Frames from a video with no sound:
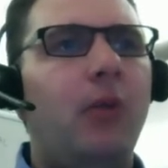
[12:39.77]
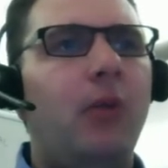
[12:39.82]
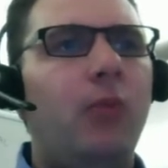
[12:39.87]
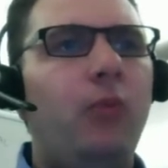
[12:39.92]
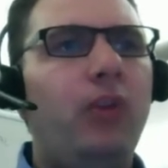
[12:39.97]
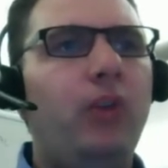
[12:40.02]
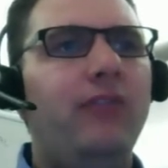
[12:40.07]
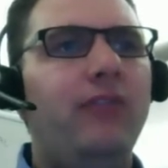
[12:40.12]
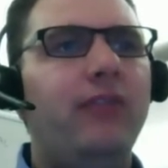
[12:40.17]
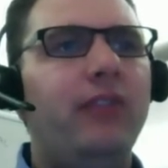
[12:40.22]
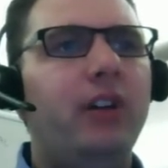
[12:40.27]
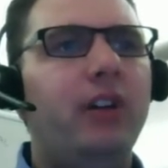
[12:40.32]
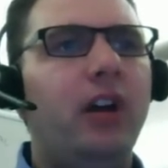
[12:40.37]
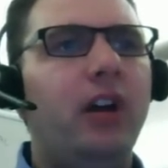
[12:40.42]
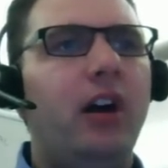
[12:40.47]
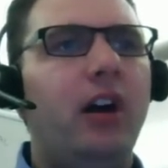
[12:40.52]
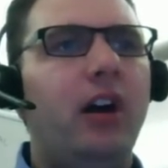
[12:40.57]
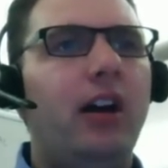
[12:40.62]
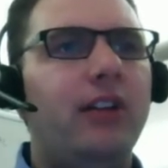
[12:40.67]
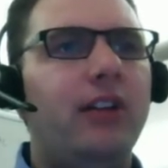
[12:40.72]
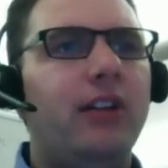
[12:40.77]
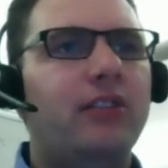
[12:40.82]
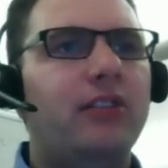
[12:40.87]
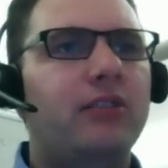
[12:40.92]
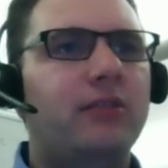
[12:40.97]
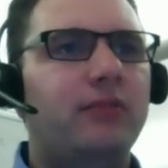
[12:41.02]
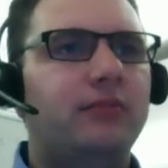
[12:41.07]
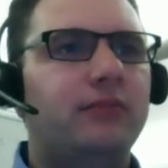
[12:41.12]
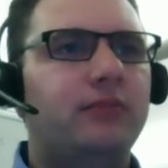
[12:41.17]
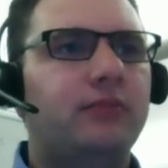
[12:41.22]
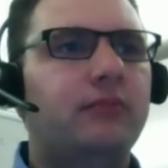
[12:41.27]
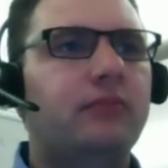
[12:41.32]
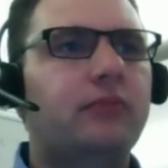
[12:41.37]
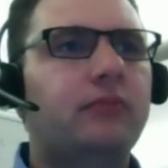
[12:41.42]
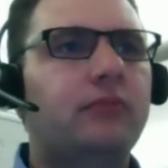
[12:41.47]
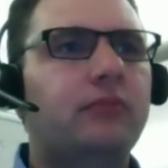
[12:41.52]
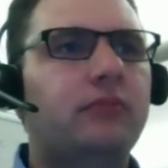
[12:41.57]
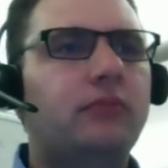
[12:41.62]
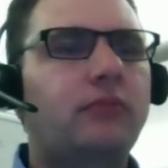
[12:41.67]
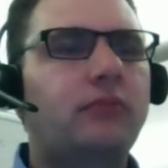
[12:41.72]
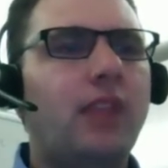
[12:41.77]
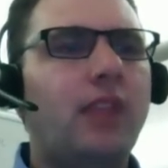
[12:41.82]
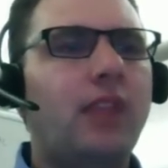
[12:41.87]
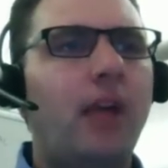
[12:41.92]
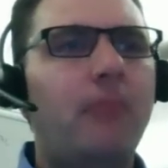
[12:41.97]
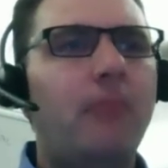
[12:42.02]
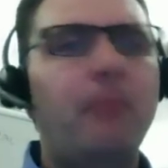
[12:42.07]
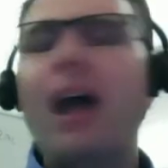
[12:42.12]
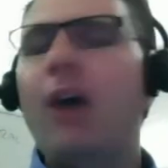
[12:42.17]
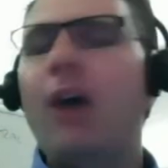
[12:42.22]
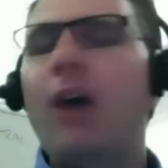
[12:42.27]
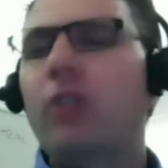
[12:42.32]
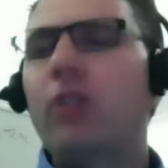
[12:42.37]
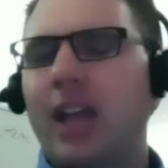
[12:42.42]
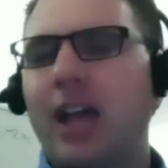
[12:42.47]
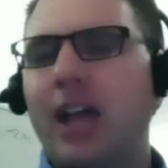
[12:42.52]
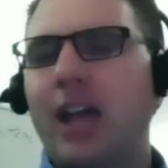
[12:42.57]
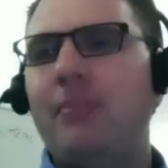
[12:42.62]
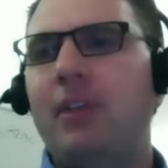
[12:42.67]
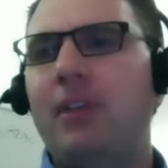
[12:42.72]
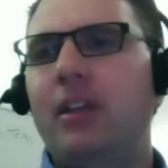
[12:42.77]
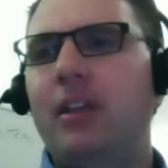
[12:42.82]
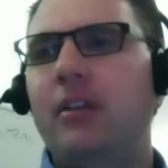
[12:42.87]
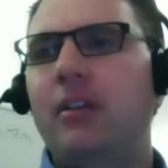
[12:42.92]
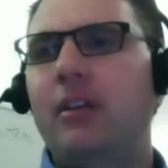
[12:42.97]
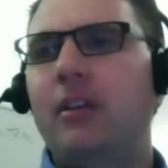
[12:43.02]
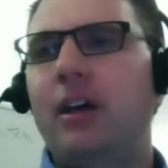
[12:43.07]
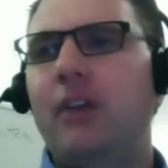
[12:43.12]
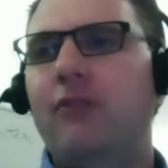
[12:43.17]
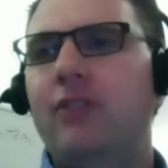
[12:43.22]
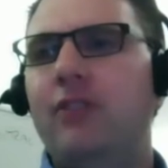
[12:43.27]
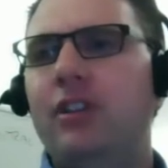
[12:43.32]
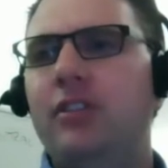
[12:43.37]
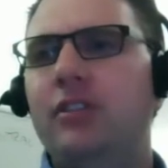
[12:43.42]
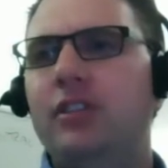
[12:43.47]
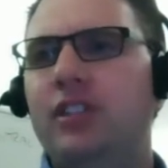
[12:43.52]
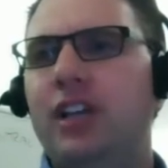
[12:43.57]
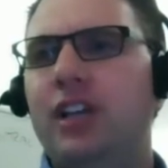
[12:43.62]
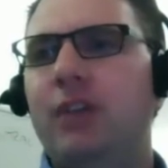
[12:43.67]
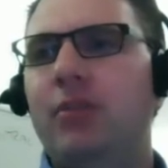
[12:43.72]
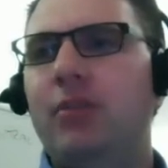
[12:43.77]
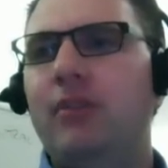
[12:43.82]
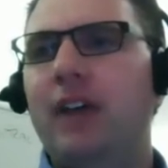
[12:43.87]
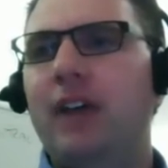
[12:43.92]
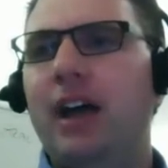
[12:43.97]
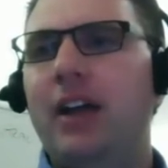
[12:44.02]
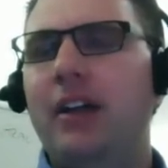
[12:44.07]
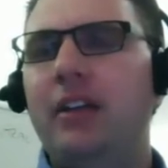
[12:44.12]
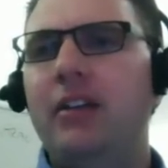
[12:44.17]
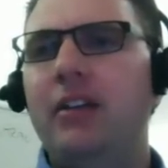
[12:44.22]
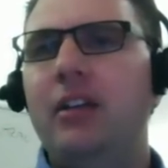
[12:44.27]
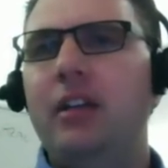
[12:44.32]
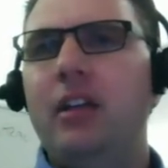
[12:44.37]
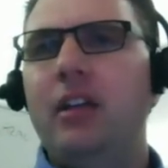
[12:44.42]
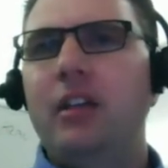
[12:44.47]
we've got power capping features that we've added